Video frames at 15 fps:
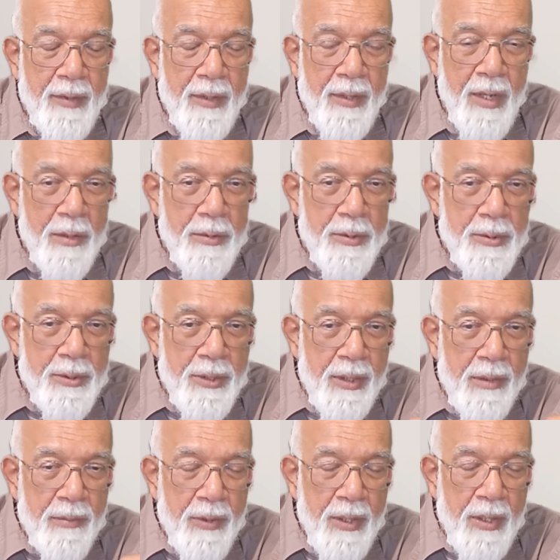Now you
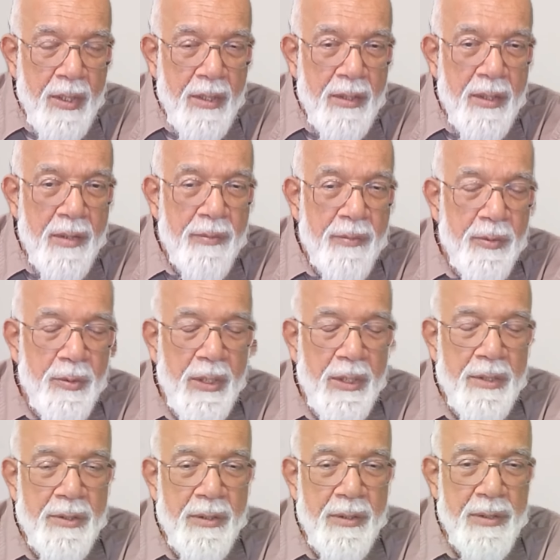see why I gave you
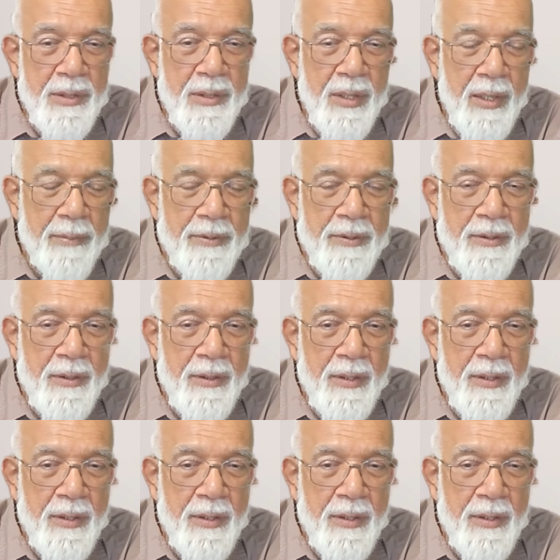these uh, steps.